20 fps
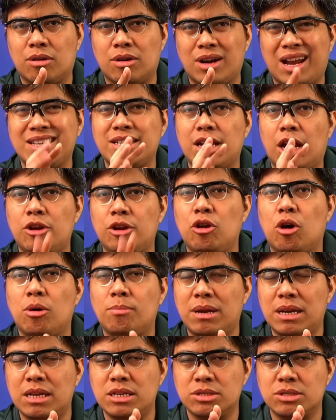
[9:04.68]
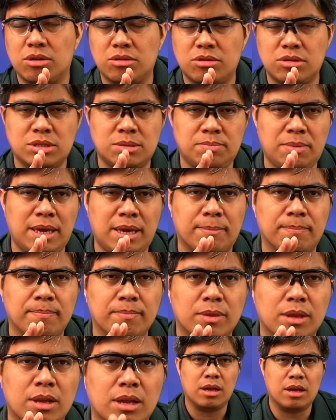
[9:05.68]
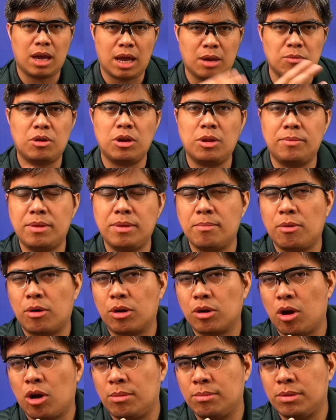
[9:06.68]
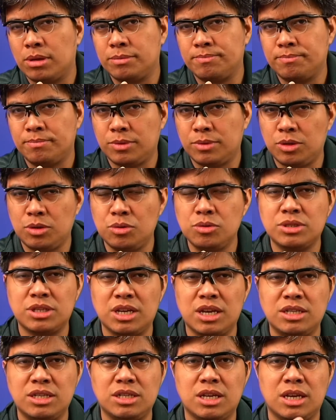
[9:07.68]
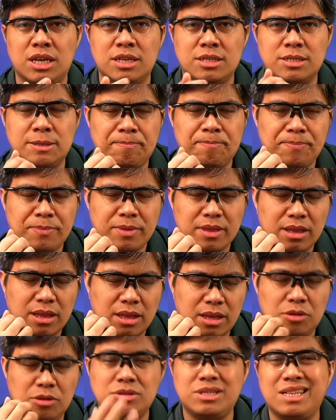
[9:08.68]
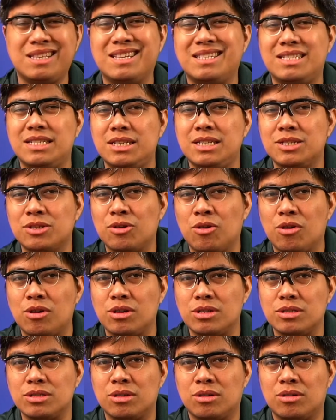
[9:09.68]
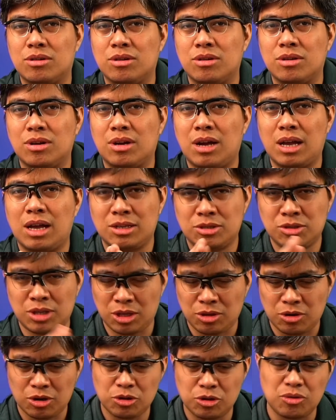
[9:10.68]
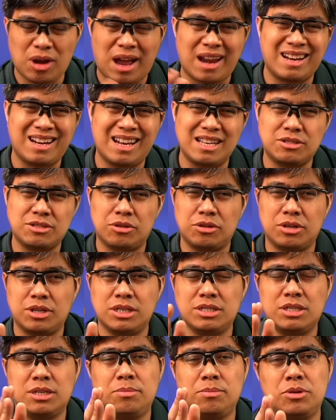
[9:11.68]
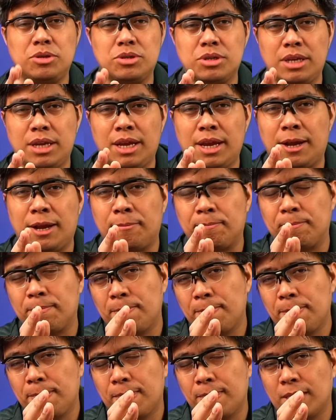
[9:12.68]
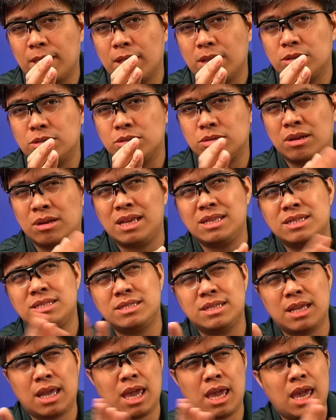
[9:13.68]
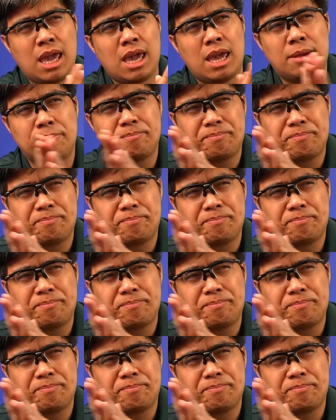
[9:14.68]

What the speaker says: an anomaly, so to speak? And one of the more common usage is using the z-scores, so in order to analyze your distribution here. So let's say